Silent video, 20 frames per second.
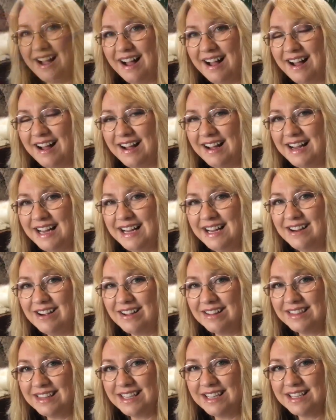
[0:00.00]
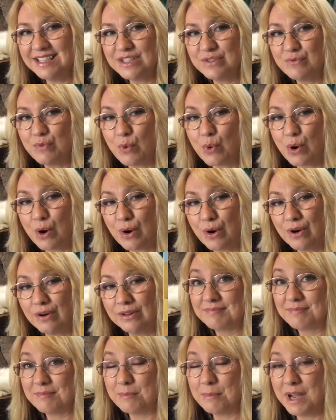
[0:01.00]
I got these
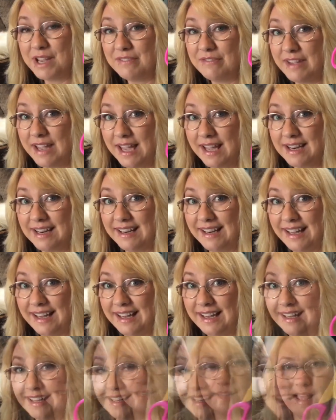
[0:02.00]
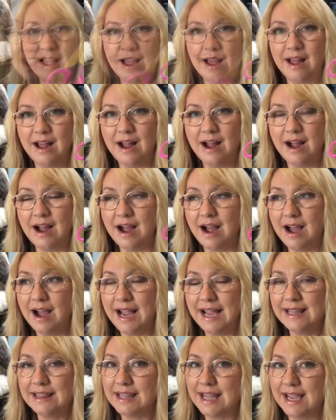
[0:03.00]
for my vanity.
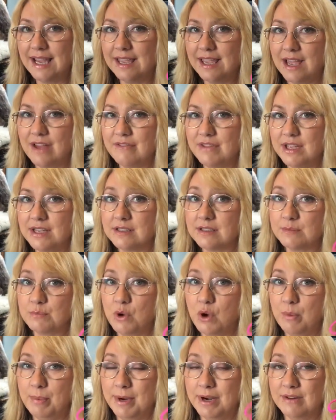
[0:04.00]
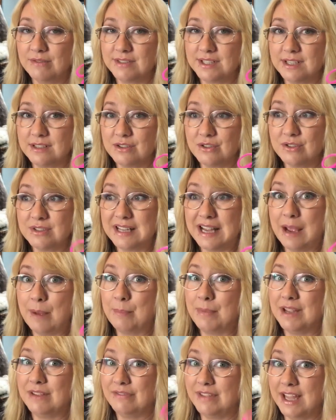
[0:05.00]
I like having a small pair of scissors at
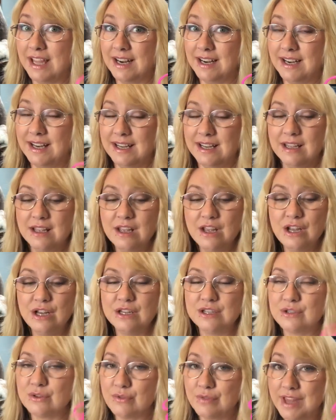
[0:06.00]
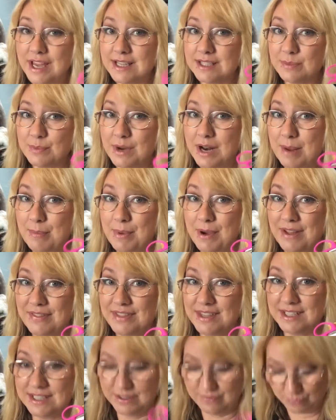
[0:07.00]
my vanity. So that's what I bought
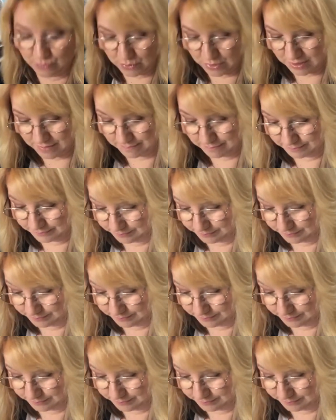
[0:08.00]
this for.